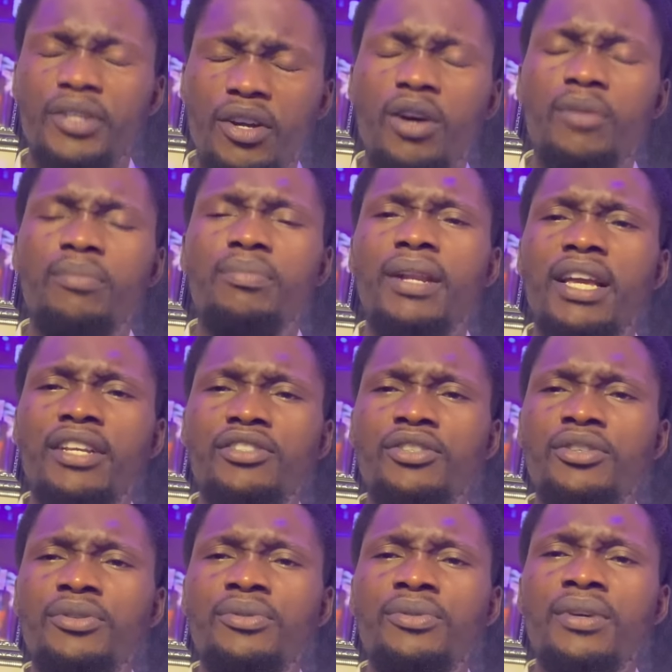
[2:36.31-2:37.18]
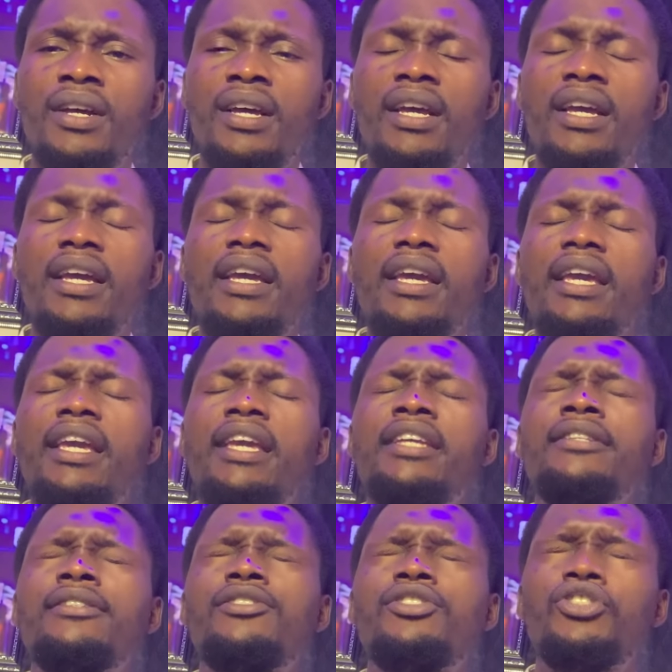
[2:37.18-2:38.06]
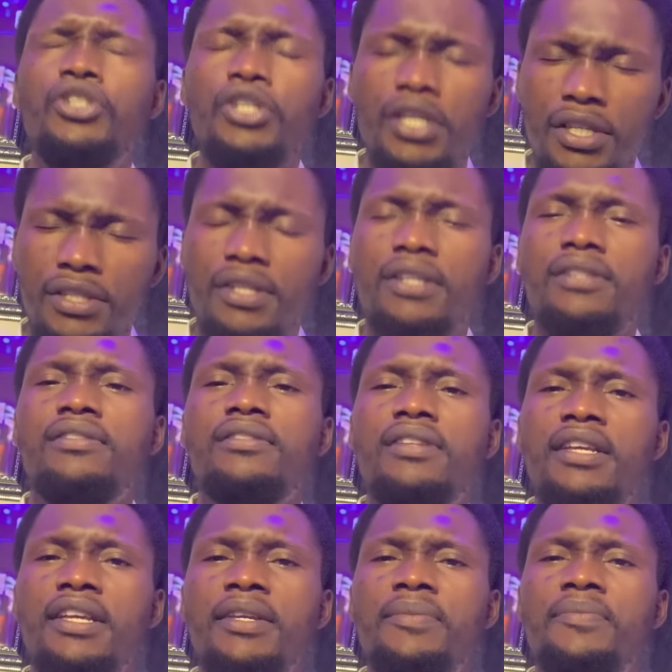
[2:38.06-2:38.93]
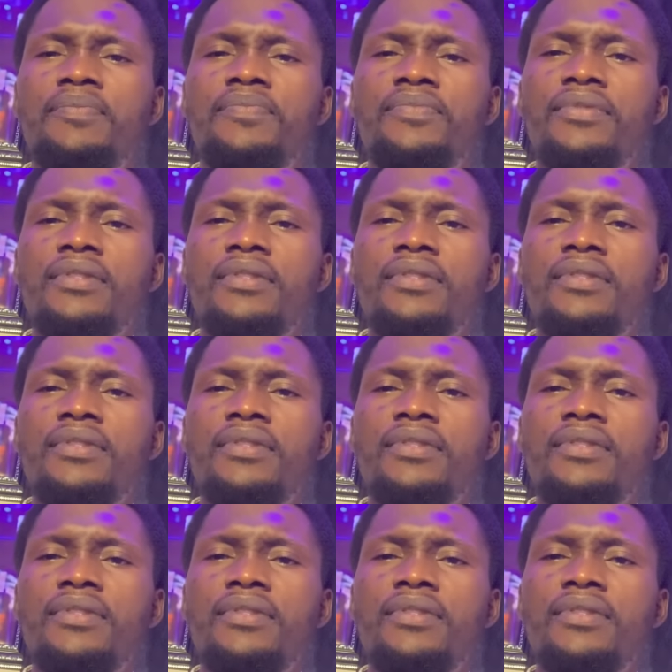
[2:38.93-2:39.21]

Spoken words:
God bless you in Jesus' name.